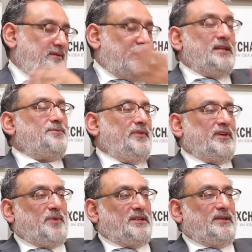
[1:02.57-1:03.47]
in his
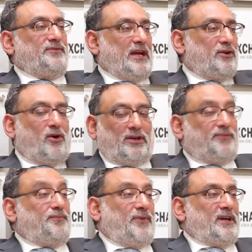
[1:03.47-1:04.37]
previous budget, which I called
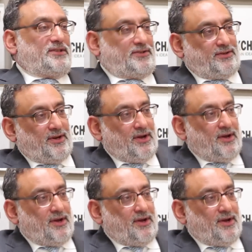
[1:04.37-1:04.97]
the first